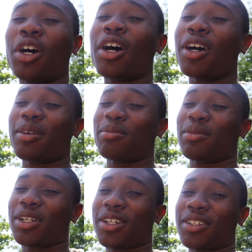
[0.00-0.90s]
hot,
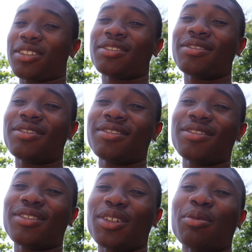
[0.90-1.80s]
bruh.
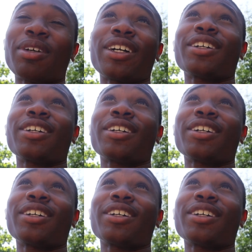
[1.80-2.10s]
Oh my